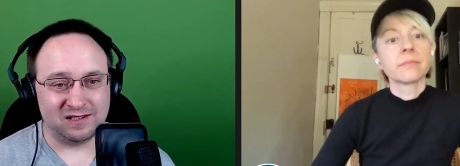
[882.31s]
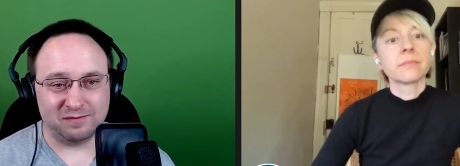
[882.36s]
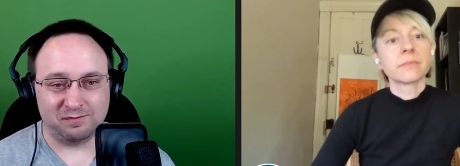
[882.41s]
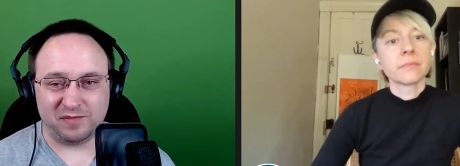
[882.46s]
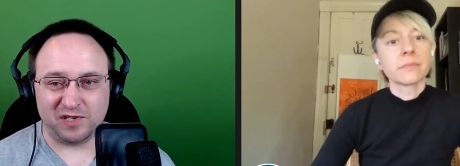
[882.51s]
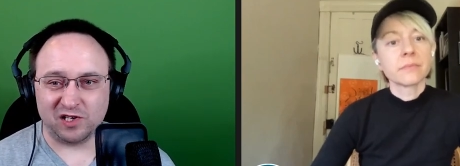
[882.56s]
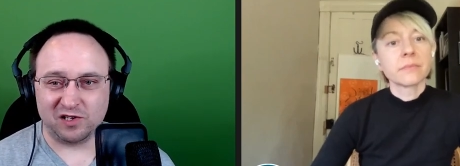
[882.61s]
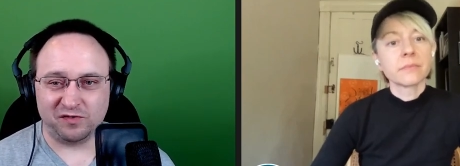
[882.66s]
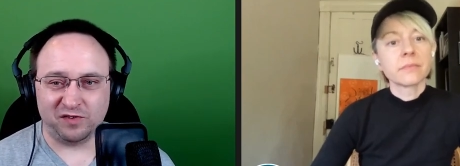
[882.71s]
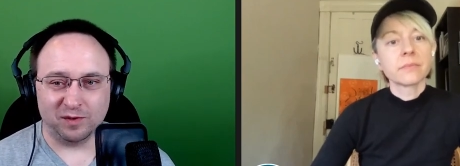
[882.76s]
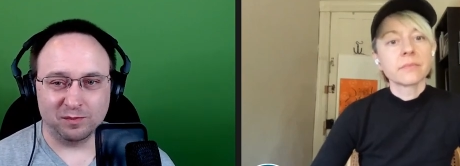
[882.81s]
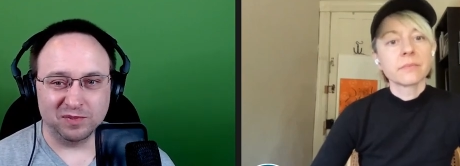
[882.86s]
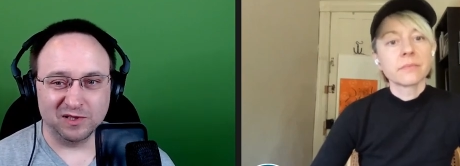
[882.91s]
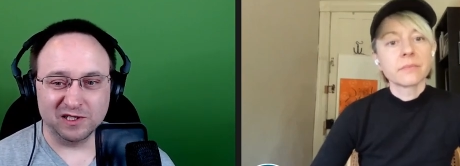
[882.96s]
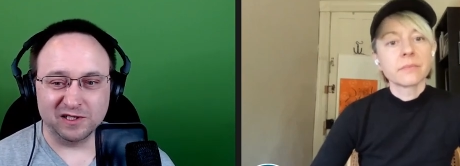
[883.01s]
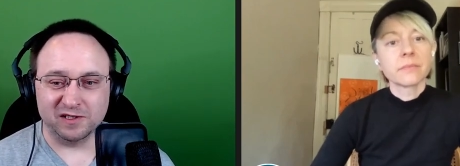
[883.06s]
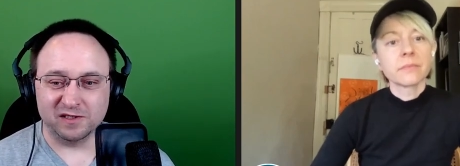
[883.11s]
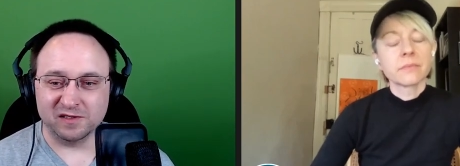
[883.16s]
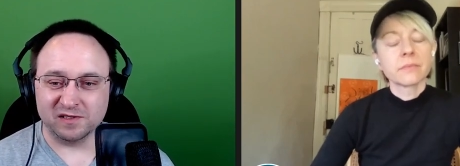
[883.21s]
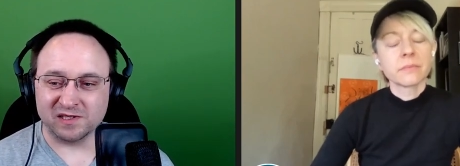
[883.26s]
Speaker 1: beautiful
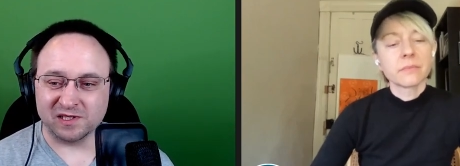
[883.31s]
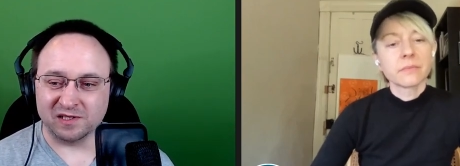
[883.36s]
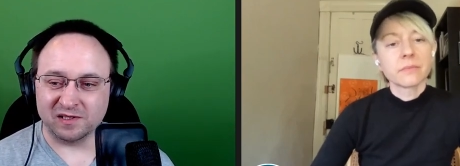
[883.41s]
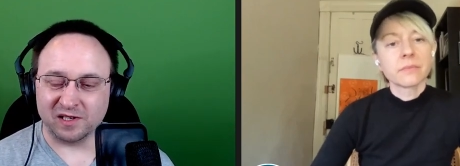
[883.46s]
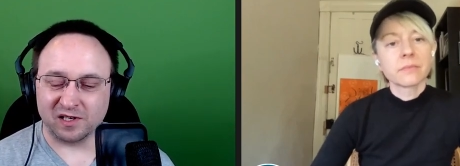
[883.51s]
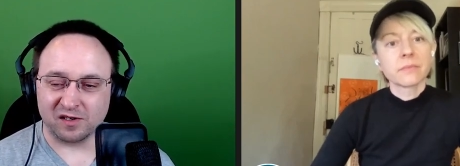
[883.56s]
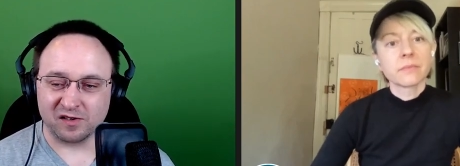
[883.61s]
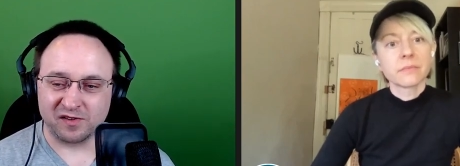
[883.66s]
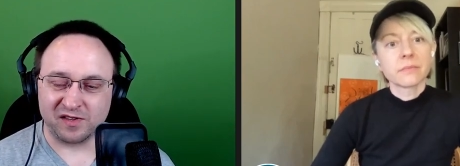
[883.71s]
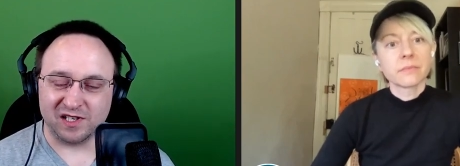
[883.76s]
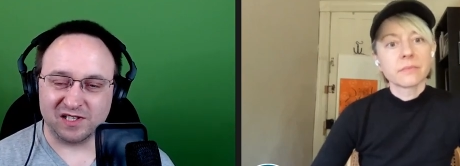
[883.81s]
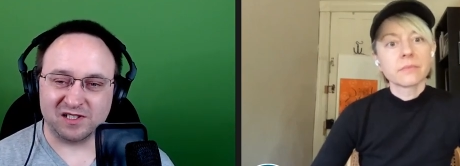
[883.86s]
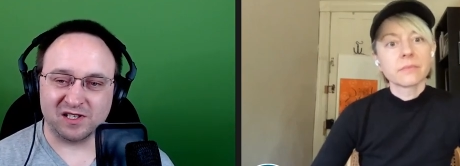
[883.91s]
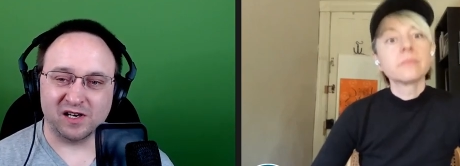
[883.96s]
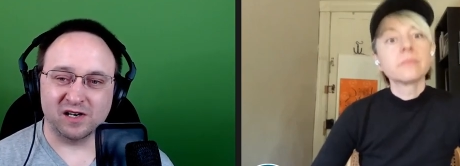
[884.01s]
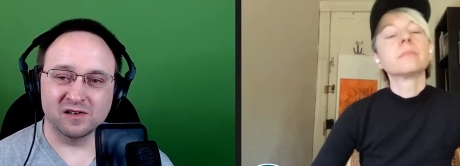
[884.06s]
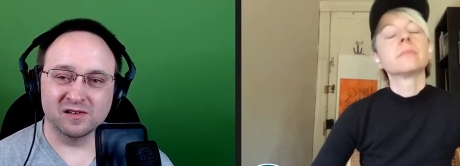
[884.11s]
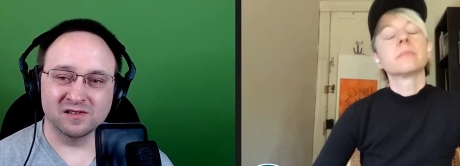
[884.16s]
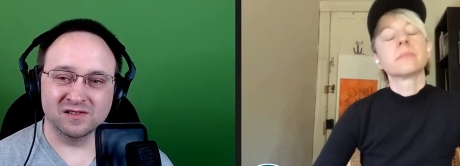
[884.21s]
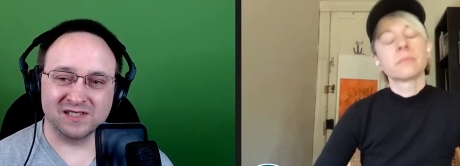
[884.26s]
blues and earthy
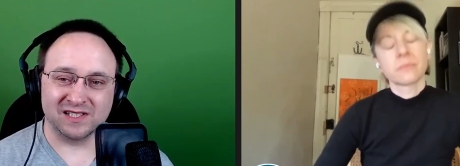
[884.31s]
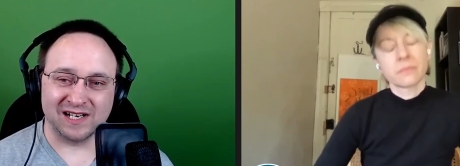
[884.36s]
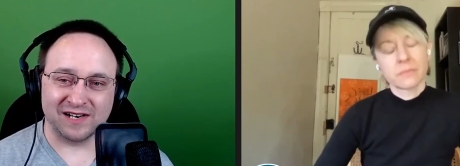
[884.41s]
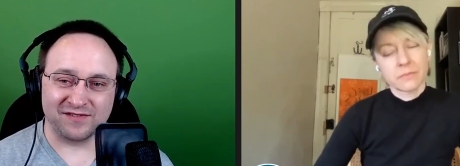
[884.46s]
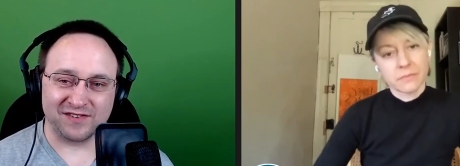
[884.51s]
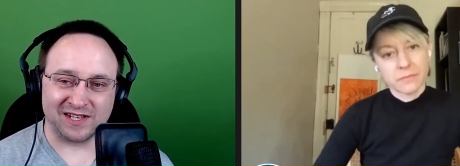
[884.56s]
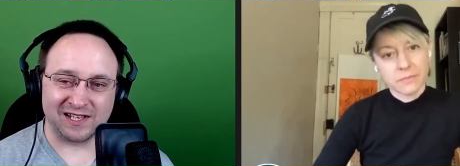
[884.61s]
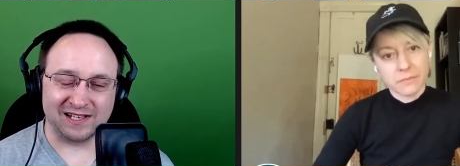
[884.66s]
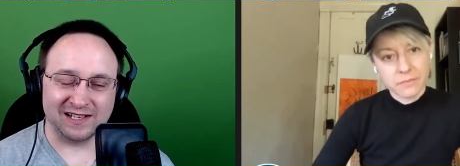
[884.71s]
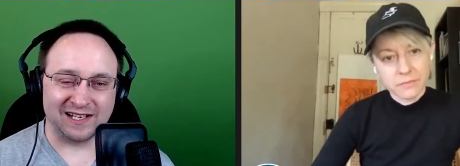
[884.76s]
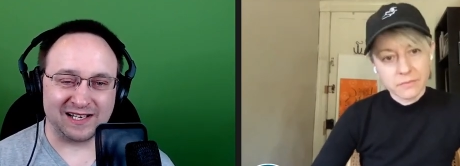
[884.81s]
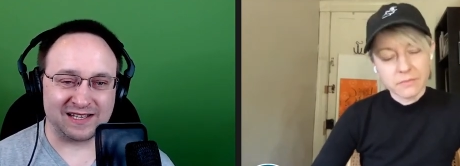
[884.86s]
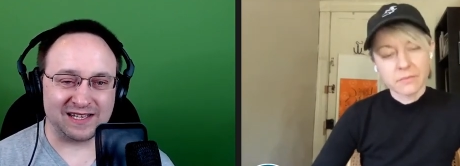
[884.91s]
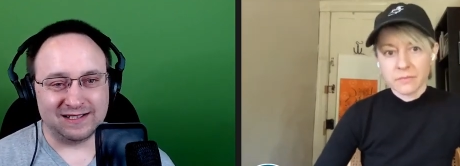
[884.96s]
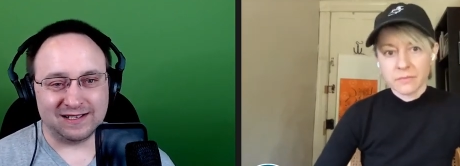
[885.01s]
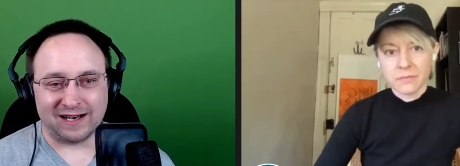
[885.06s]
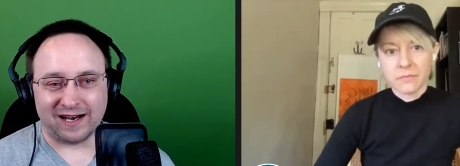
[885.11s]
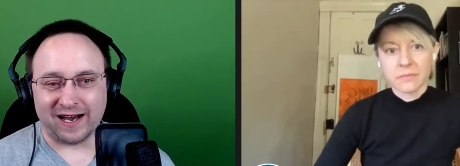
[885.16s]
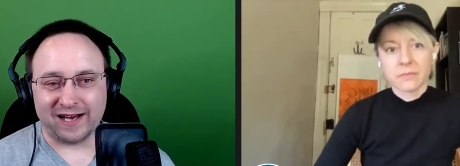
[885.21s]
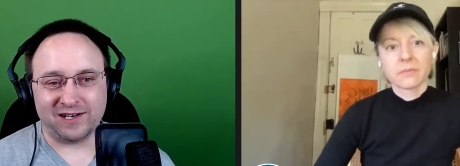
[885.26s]
tones and everything like
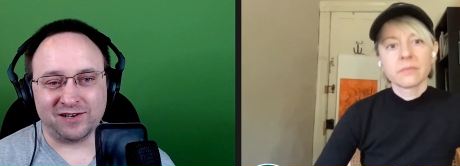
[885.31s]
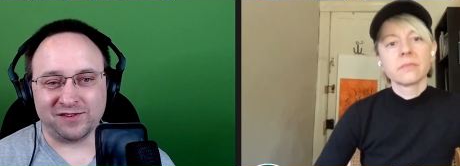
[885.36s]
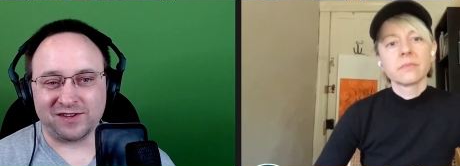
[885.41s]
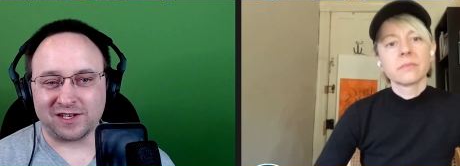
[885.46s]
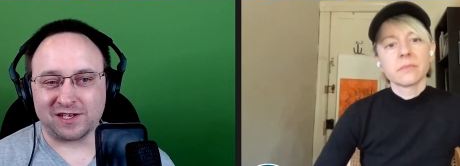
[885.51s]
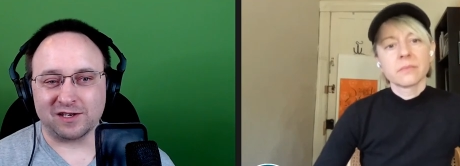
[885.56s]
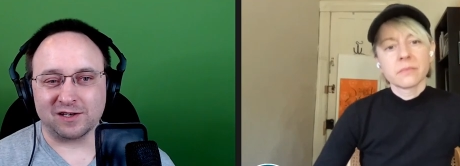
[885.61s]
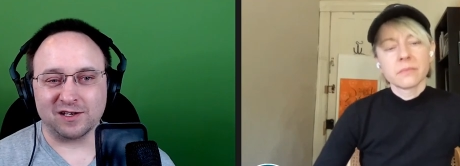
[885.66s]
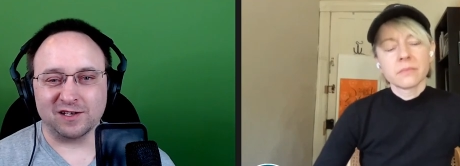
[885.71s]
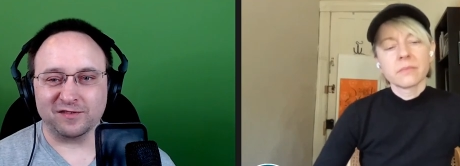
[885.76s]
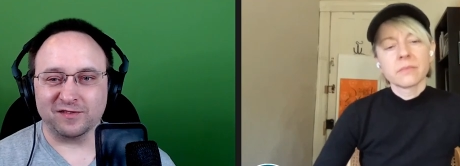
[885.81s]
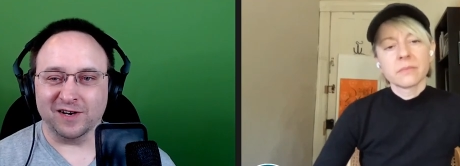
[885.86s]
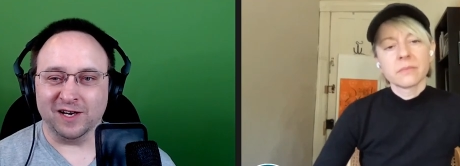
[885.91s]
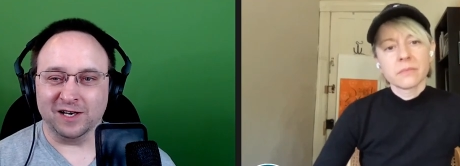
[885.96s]
that. I don't think you could have gone